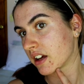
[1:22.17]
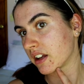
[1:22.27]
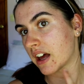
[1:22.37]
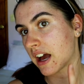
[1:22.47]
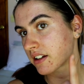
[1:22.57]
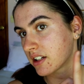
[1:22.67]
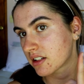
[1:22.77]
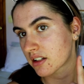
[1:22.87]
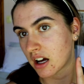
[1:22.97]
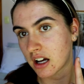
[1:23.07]
and acne
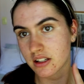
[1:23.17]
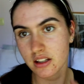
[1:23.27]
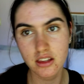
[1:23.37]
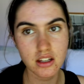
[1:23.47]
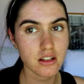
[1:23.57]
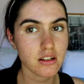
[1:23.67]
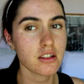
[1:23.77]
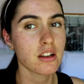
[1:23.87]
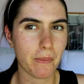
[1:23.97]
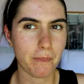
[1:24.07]
scars and things.